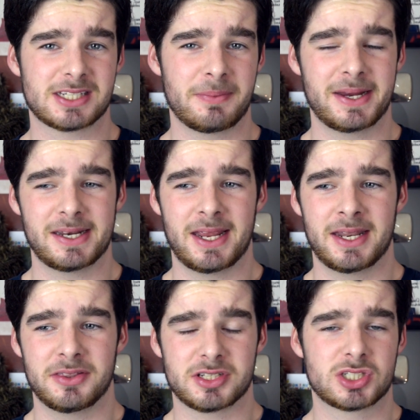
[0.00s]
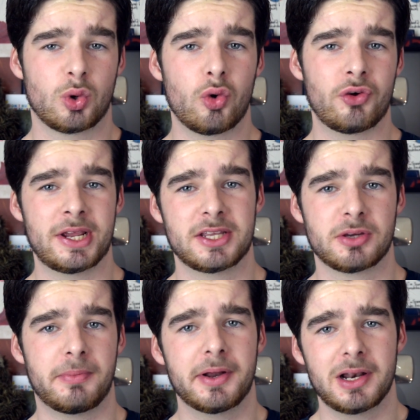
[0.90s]
I mean, in the story the
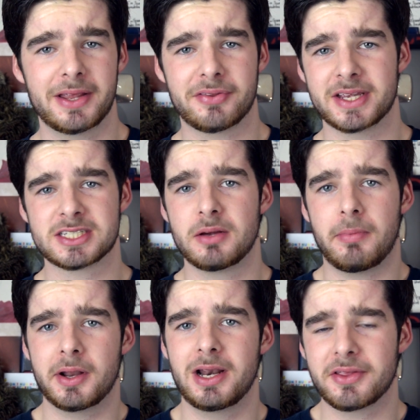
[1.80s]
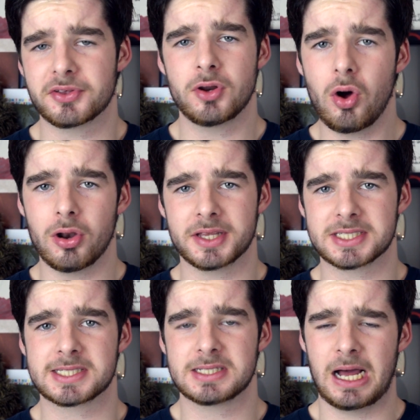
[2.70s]
monolith isn't a monolith at all,
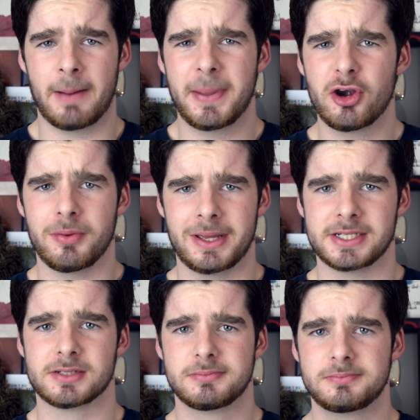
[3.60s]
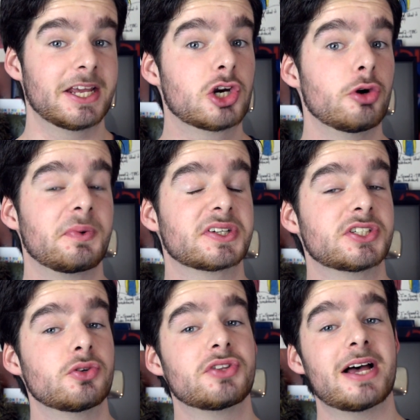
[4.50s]
it's a pyramid. Stanley Kubrick's
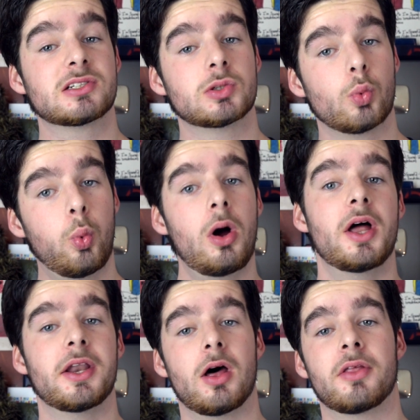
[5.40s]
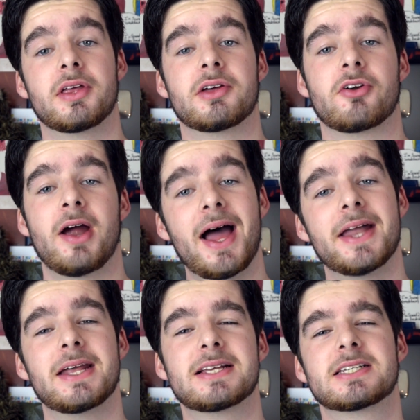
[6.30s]
2001 on the other
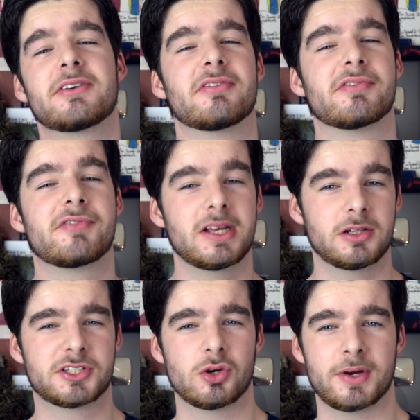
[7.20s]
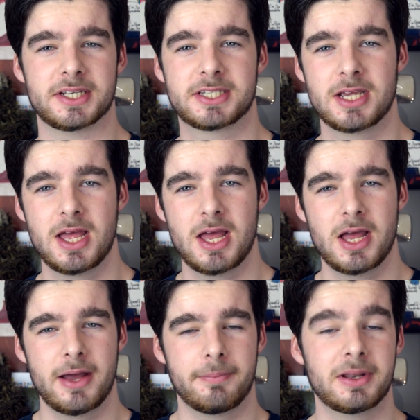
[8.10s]
hand has a different feel to it.
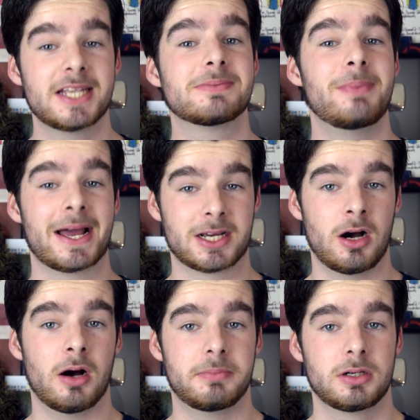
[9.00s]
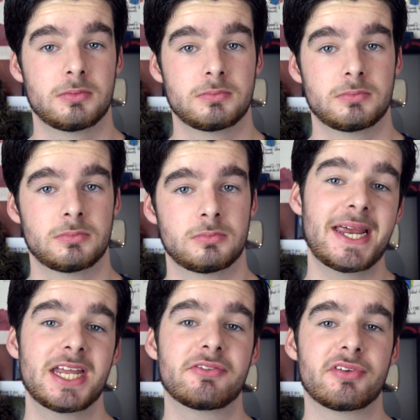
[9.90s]
But let's back up. At the
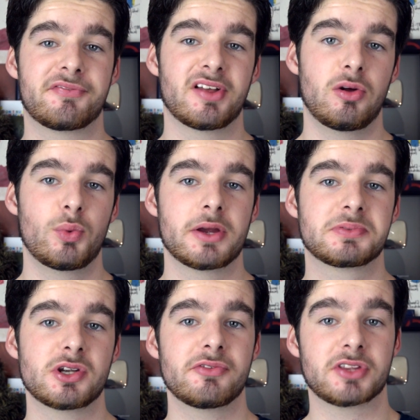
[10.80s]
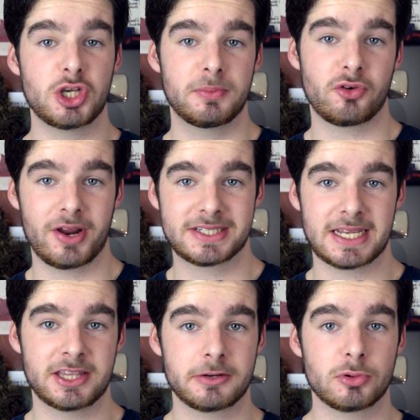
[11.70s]
beginning of the film, we observe the human race
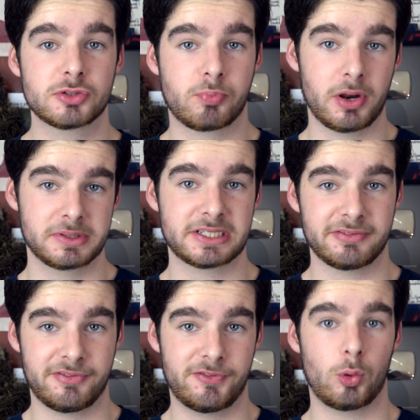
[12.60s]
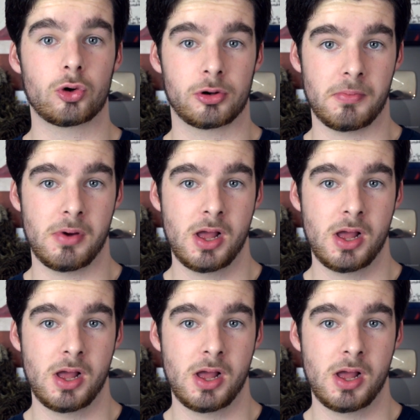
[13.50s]
in their most primitive form.